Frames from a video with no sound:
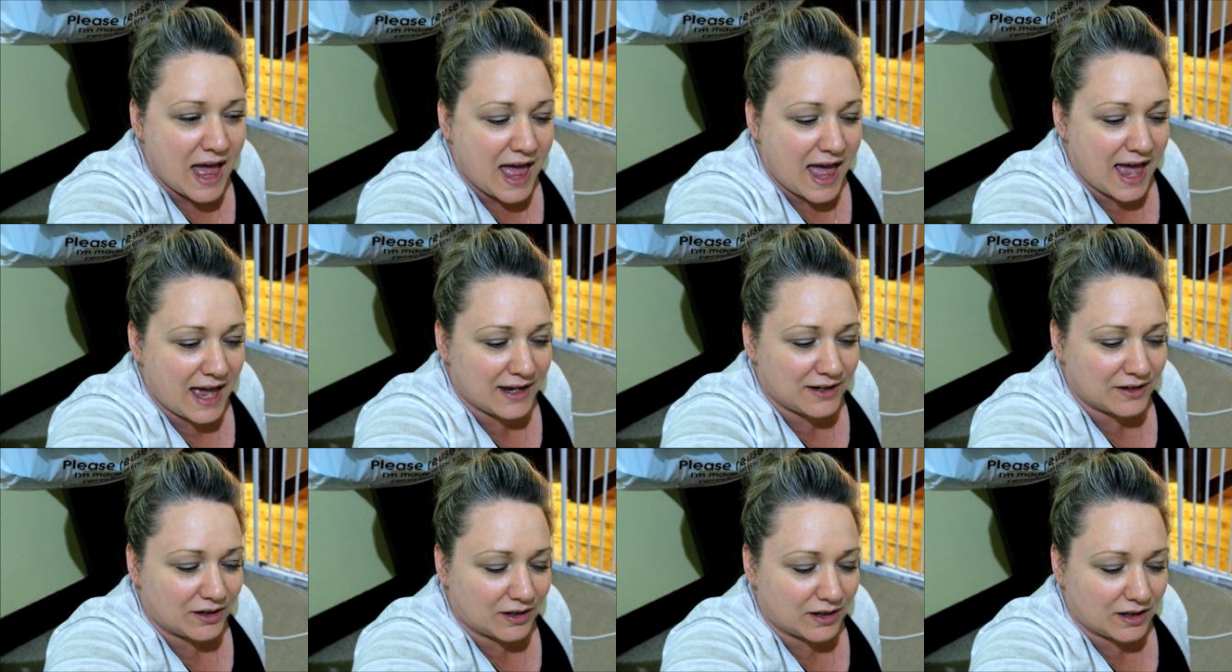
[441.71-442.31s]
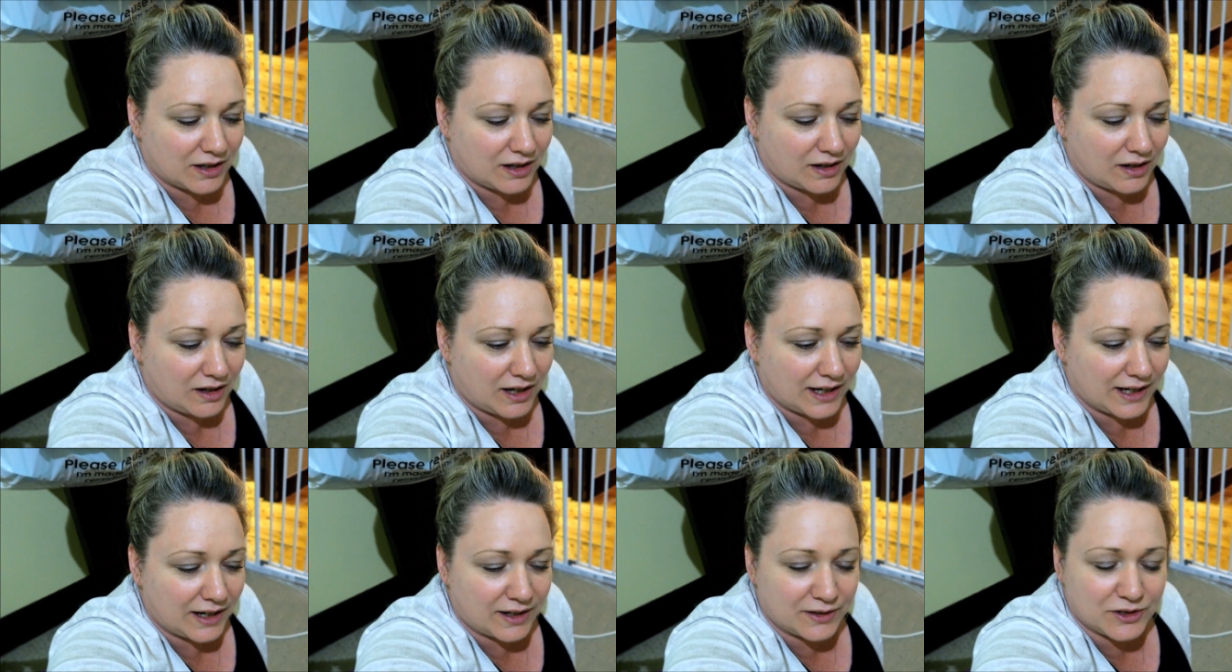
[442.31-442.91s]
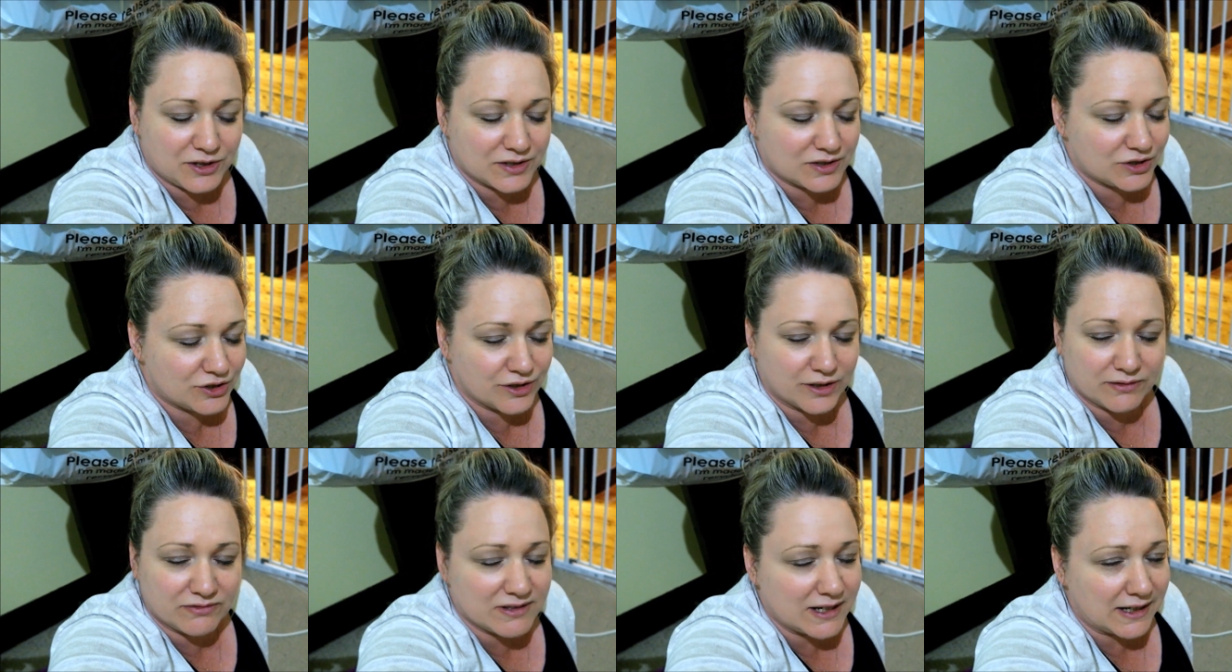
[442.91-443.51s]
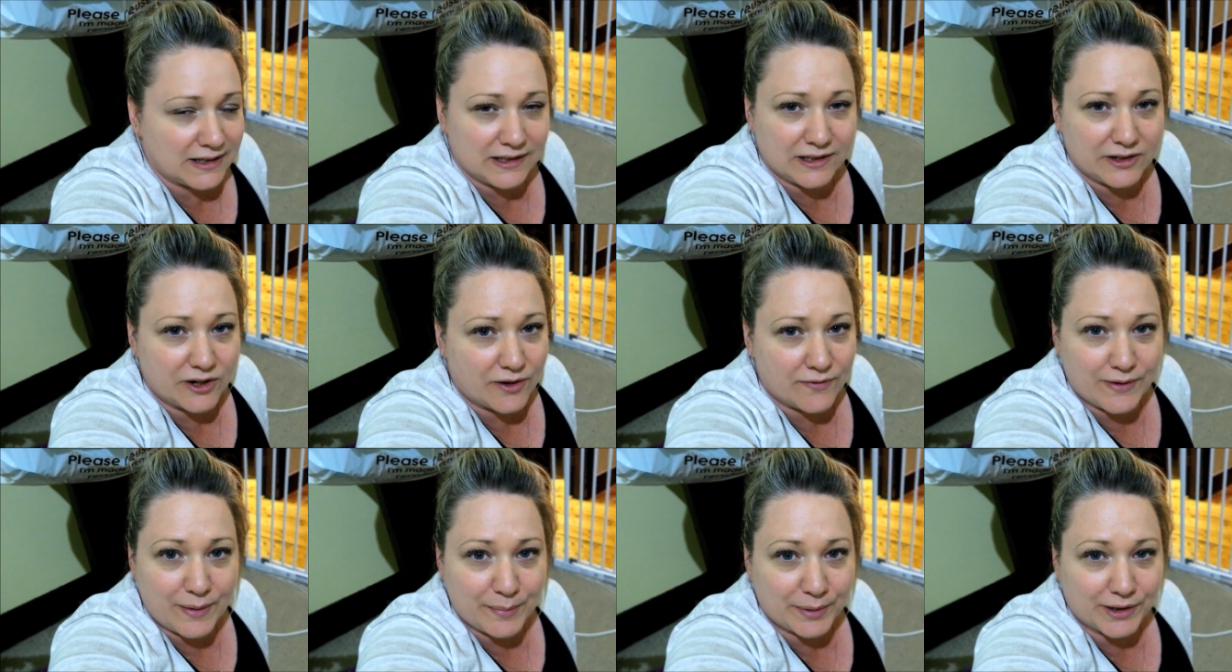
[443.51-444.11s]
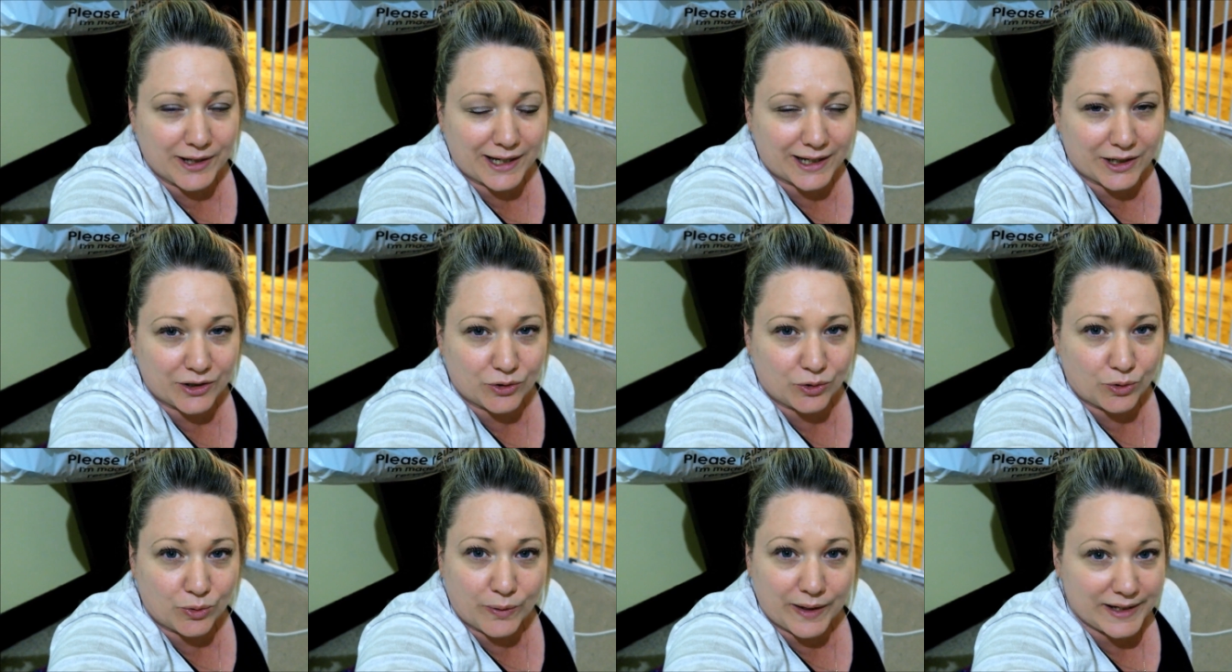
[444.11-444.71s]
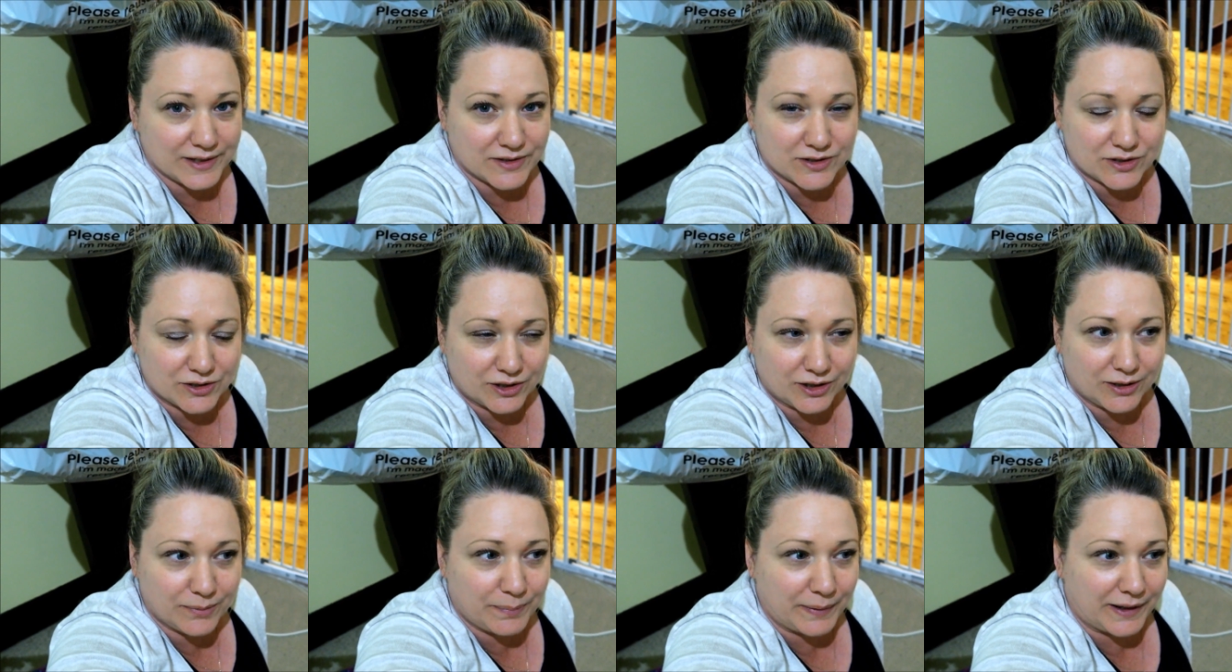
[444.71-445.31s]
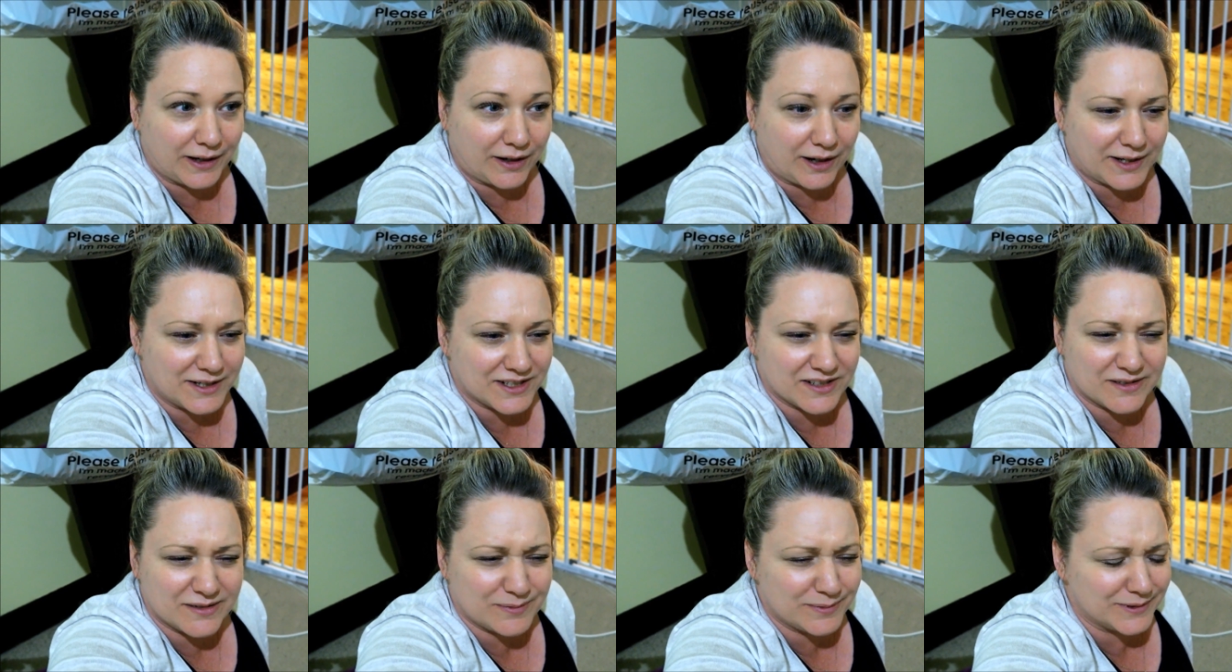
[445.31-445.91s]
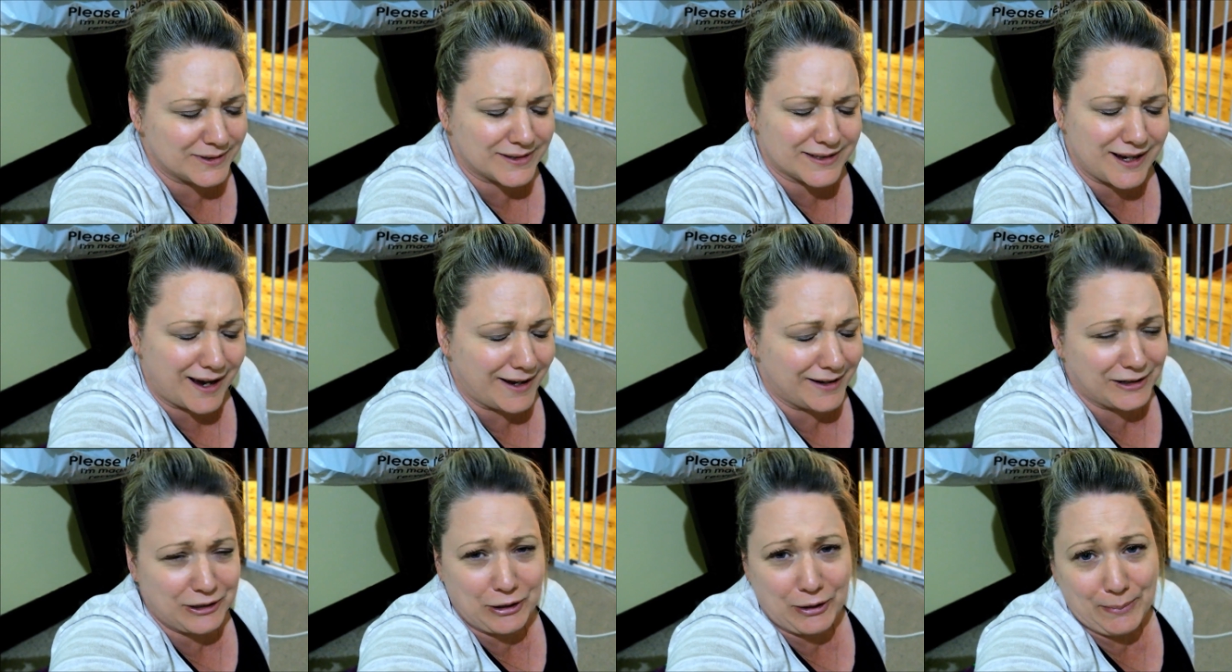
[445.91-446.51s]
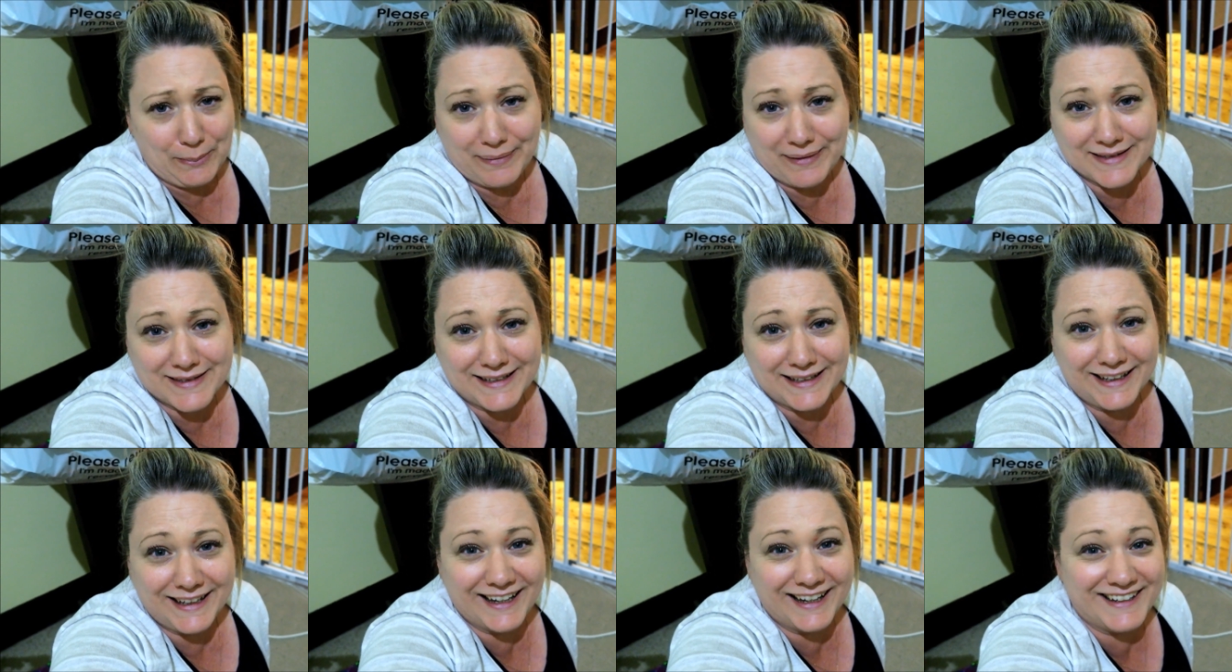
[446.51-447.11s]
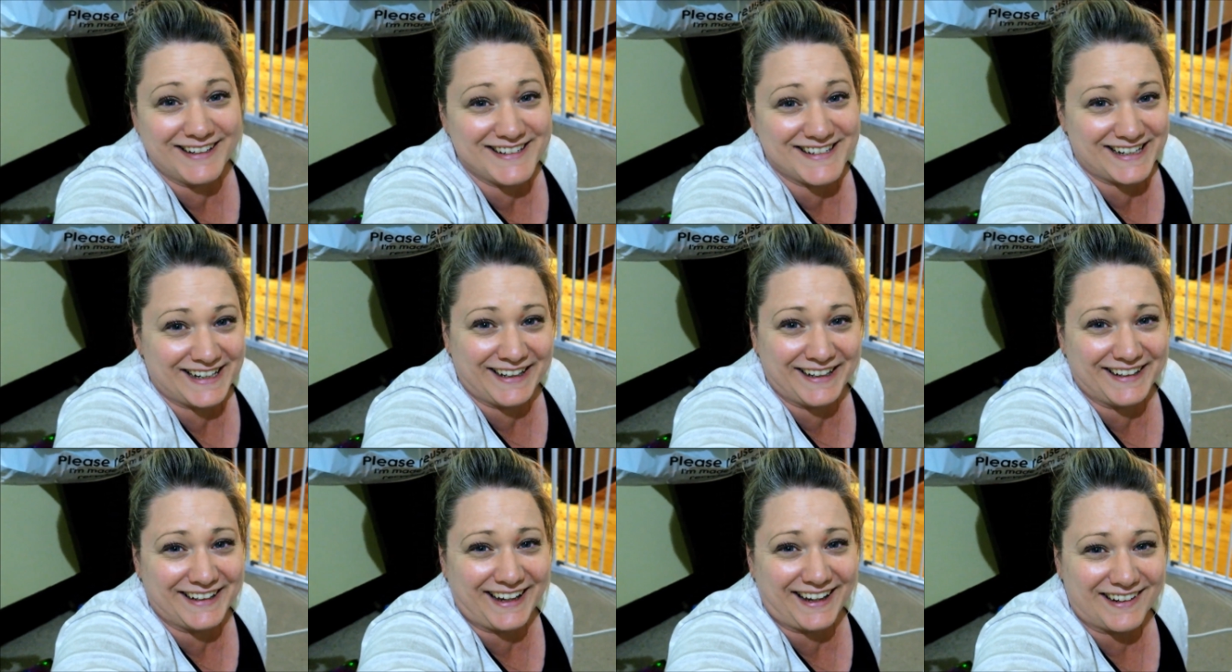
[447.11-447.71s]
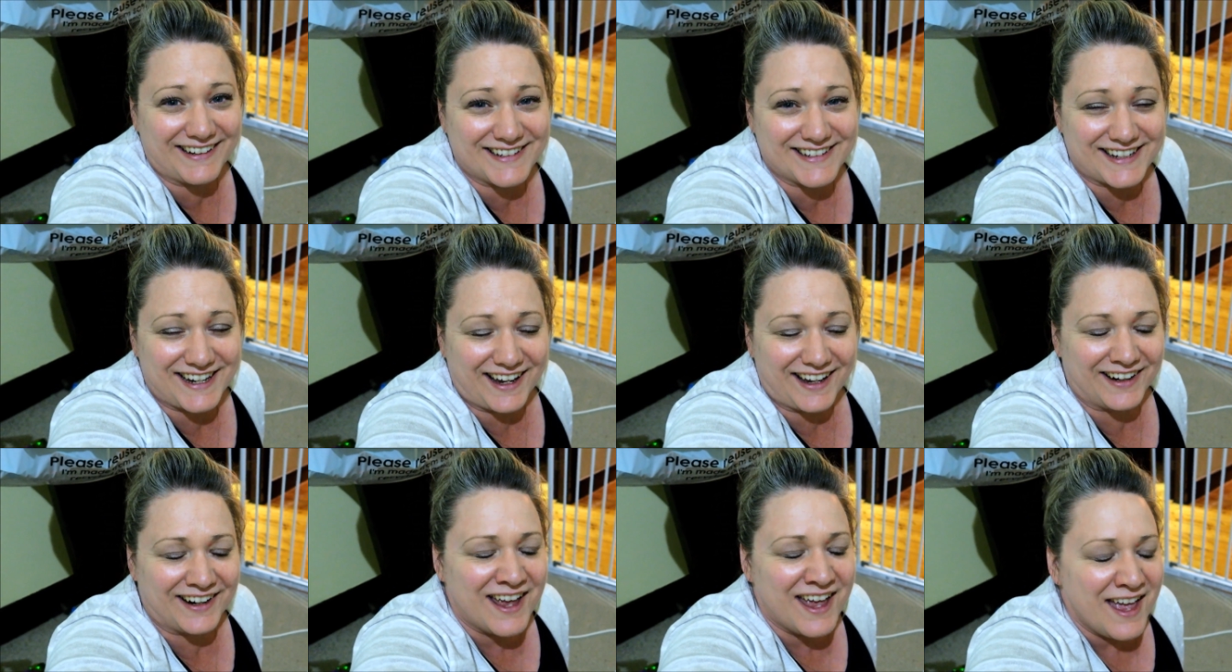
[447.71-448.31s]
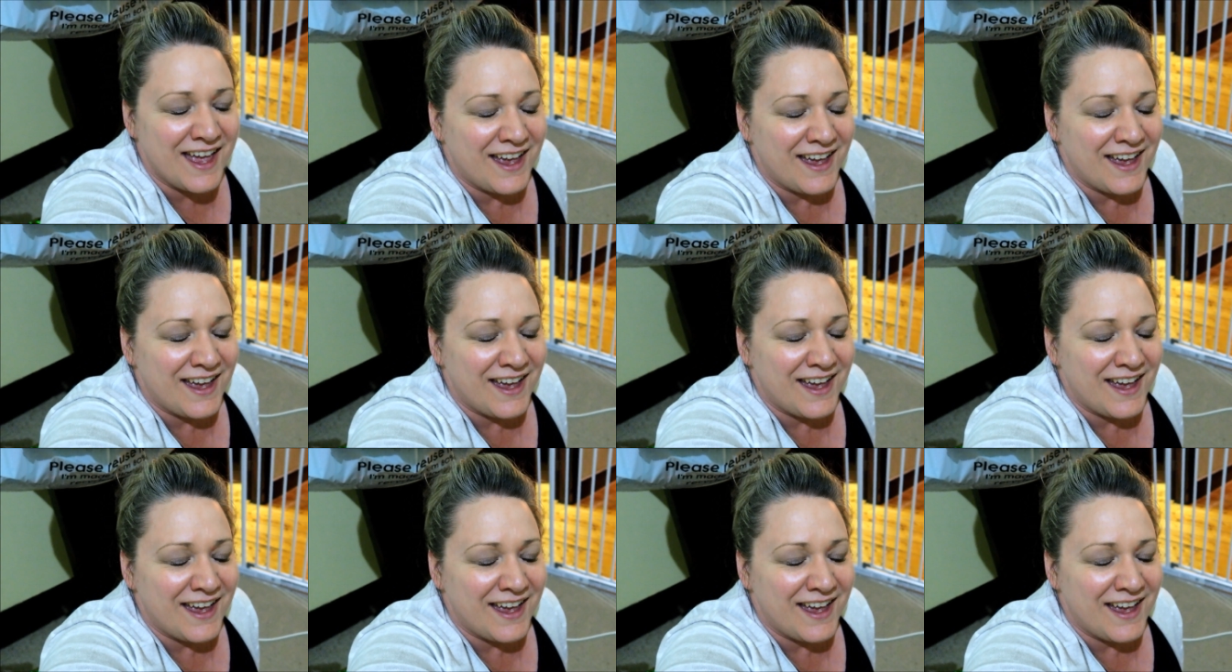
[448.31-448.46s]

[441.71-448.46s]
and I just should have done it in November like I always do, but I just was, I don't know, busy and didn't get it done.